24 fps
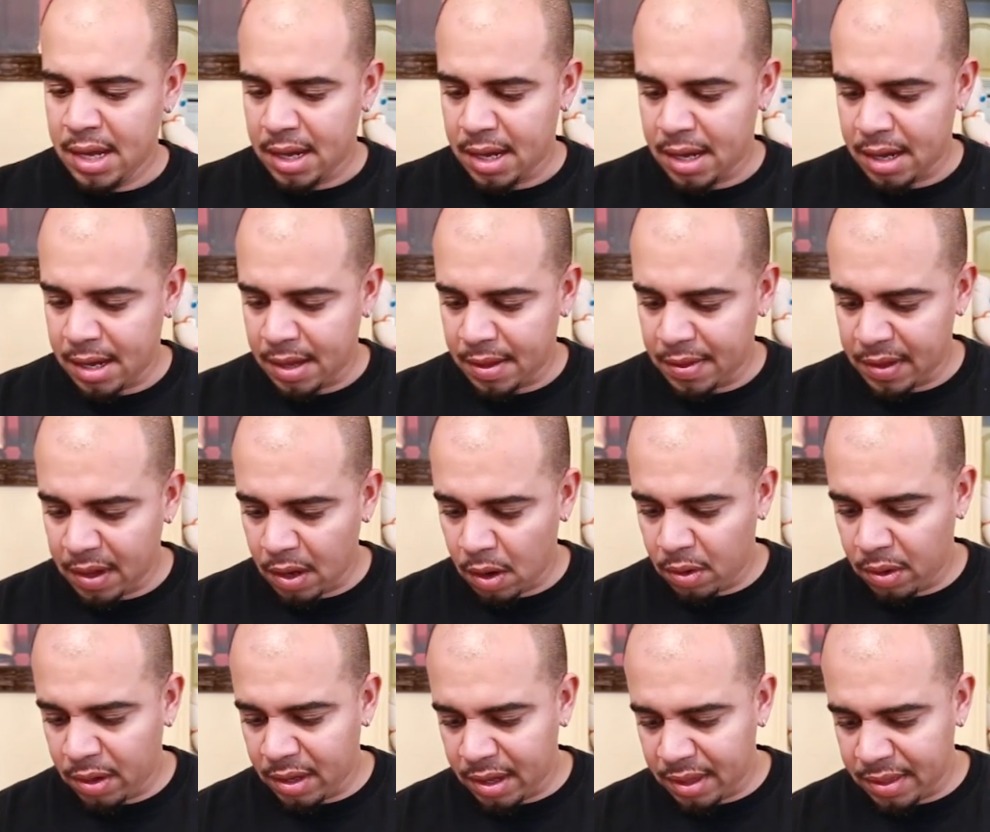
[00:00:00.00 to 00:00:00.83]

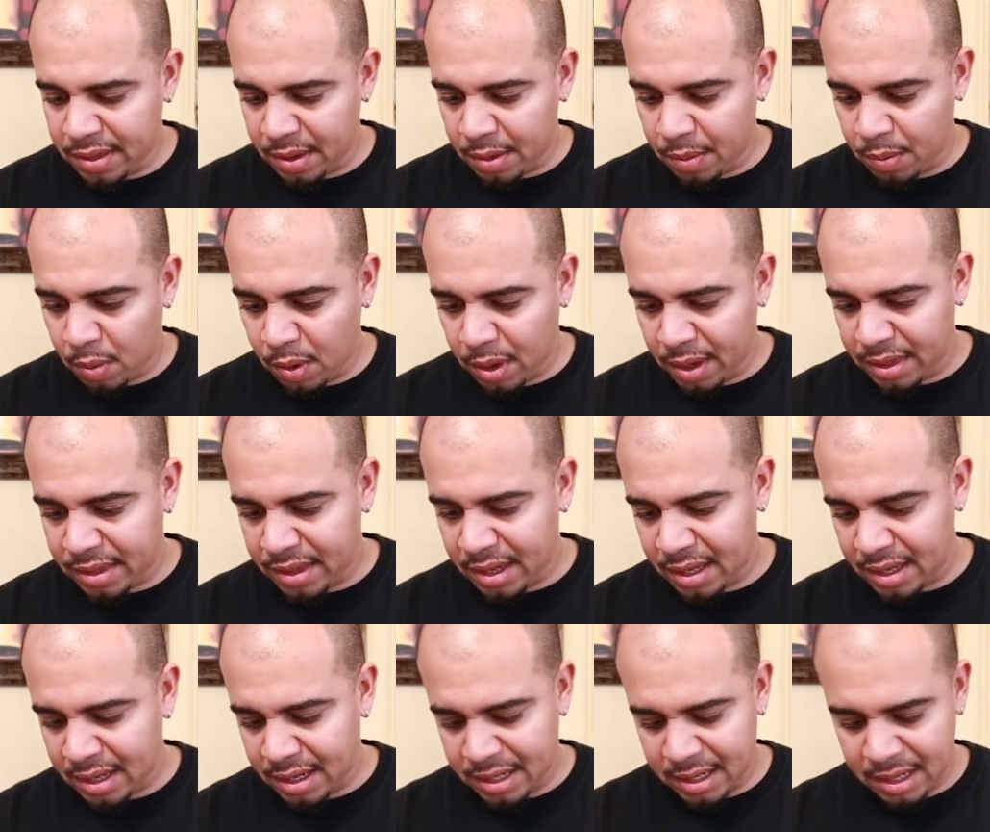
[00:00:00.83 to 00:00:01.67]
The one
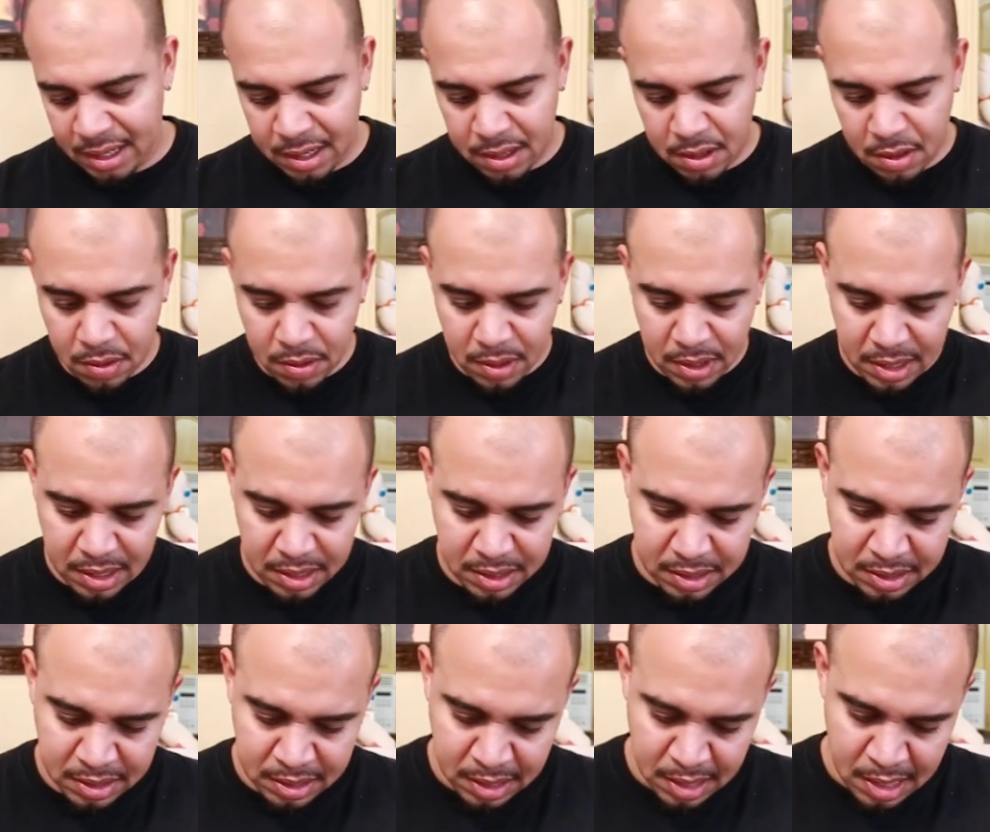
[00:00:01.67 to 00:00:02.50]
thing I did
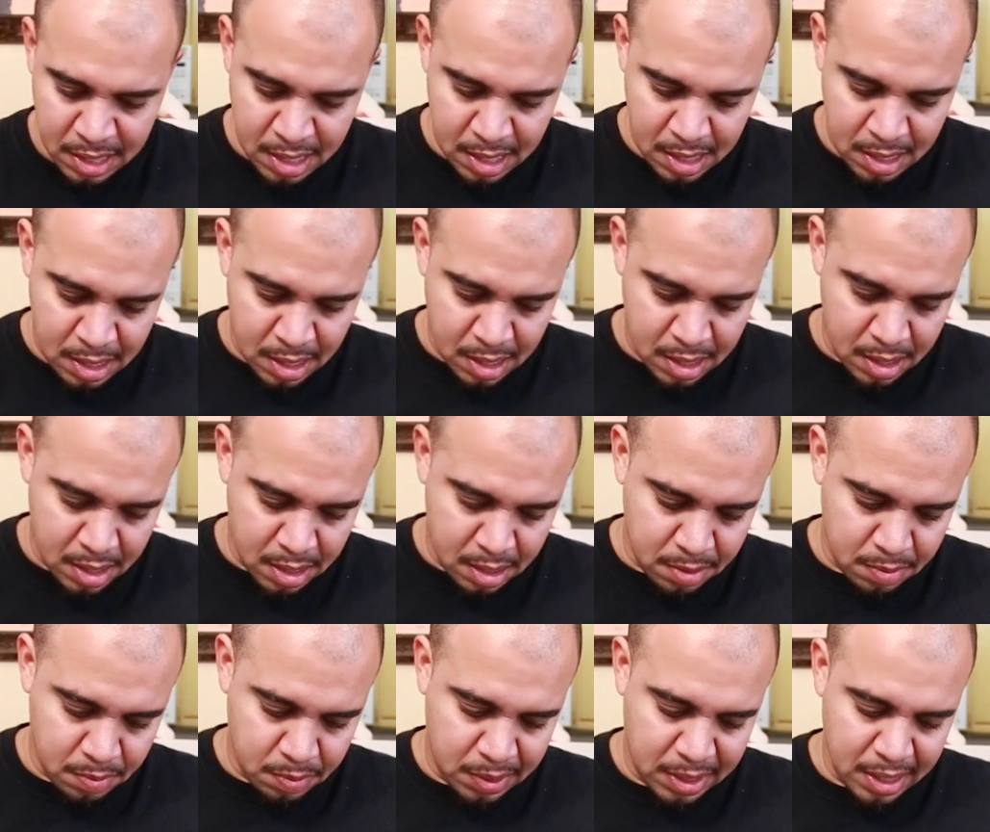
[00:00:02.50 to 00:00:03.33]
notice
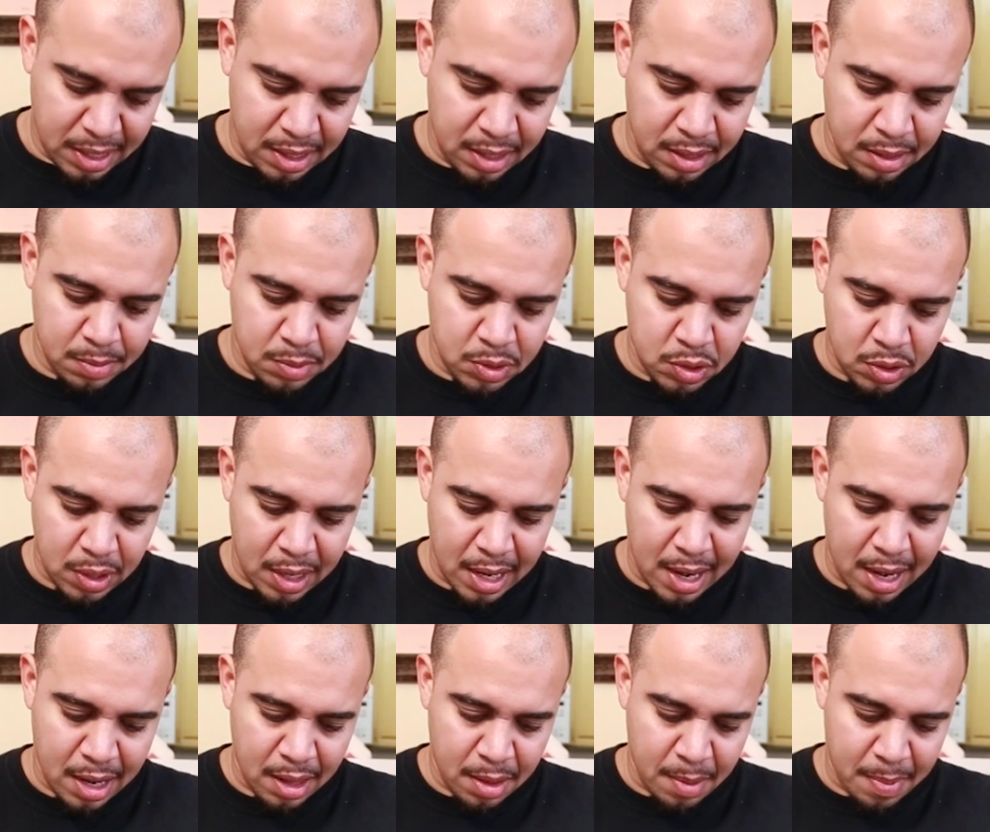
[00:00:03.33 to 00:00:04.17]
getting them
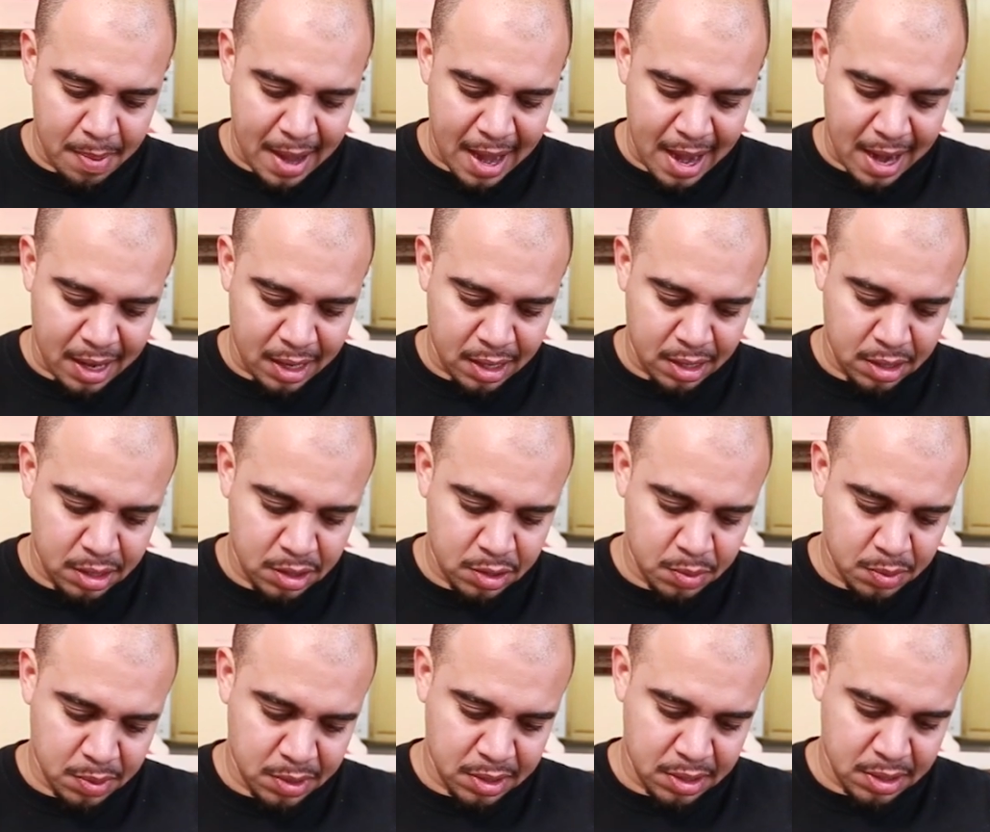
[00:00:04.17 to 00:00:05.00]
straight out of the
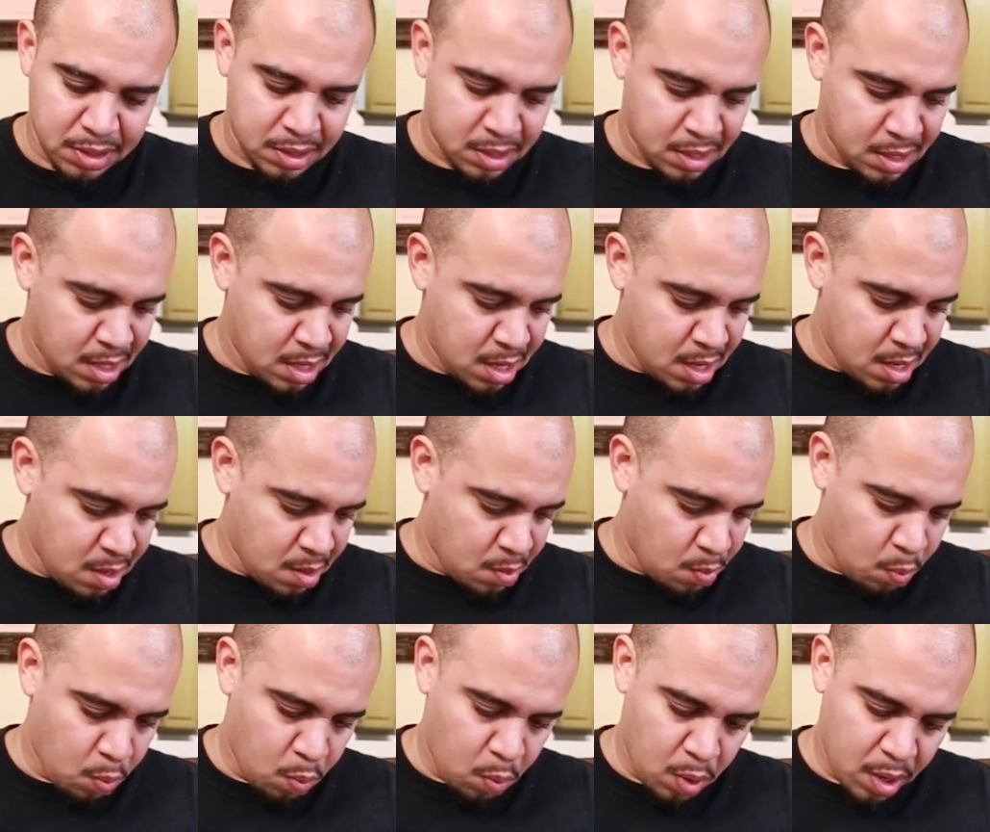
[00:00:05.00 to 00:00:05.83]
package was
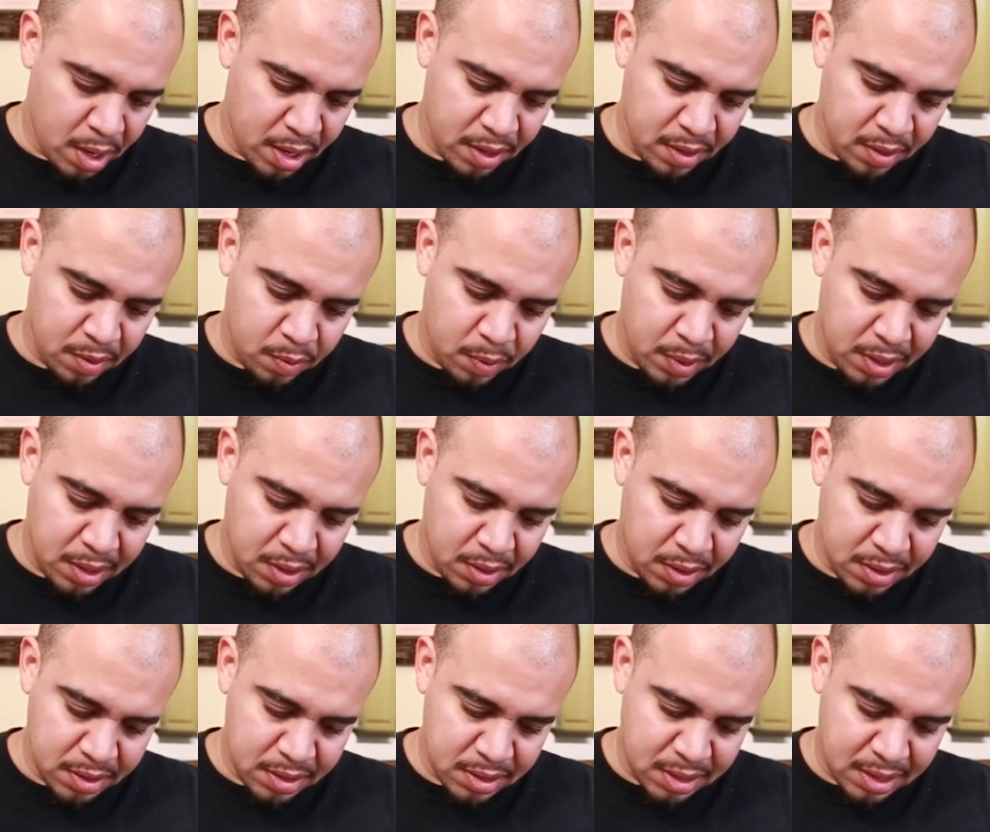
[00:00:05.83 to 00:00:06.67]
one of the
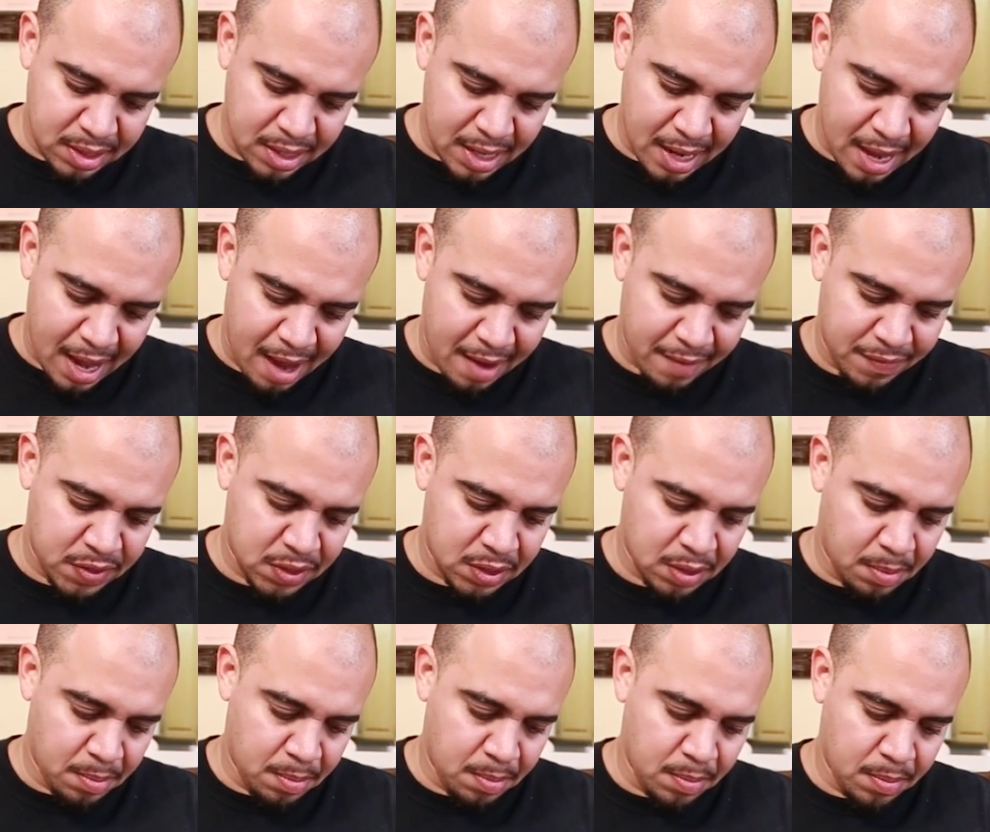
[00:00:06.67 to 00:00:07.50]
wheels did have
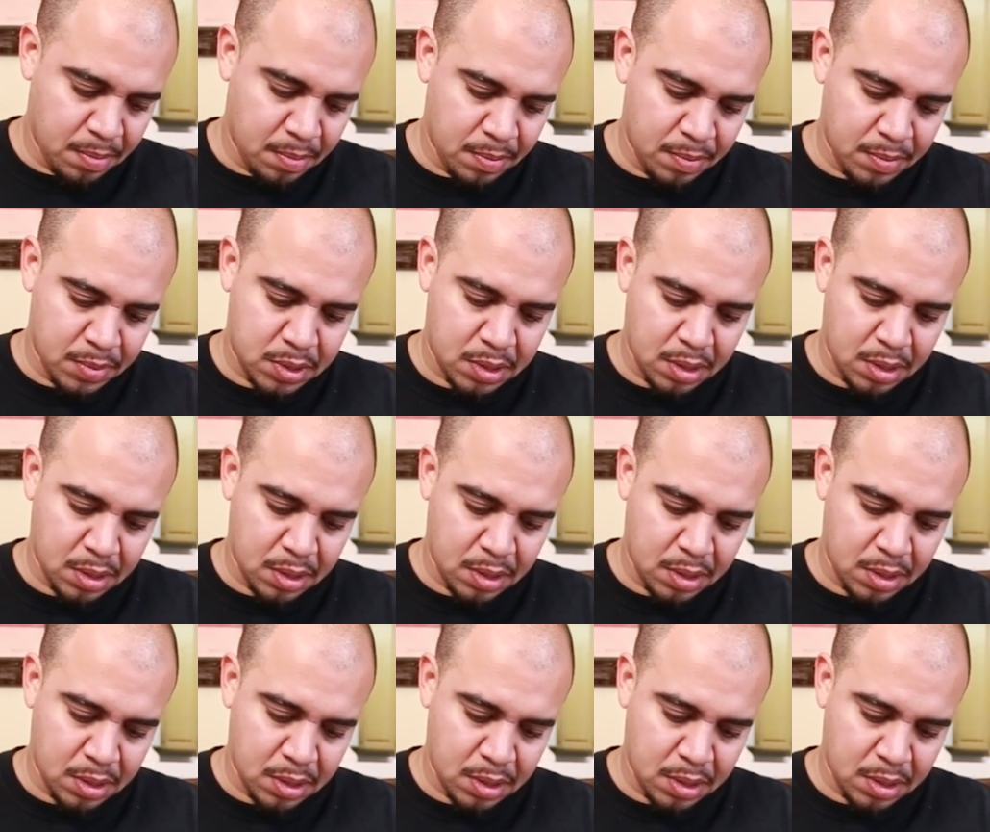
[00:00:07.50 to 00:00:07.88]
some